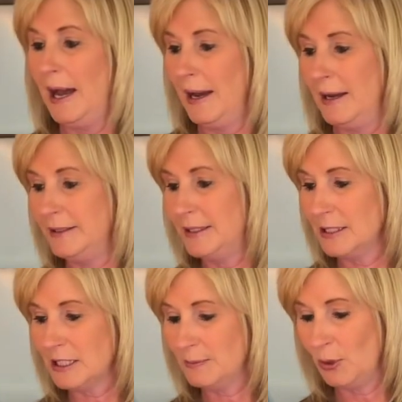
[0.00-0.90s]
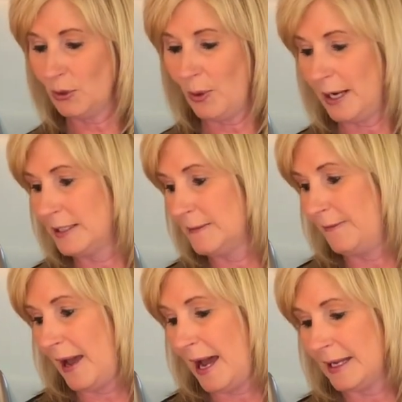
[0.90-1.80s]
it doesn't smoke quite as
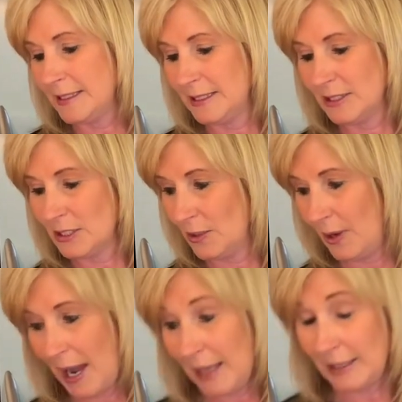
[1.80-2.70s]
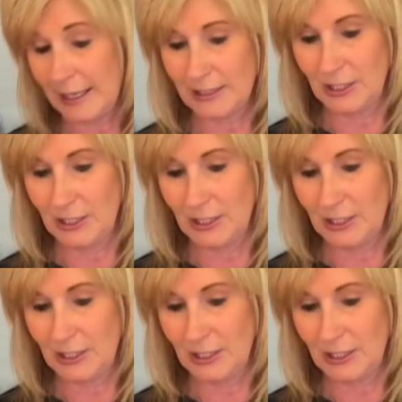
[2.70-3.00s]
fast, and so I like to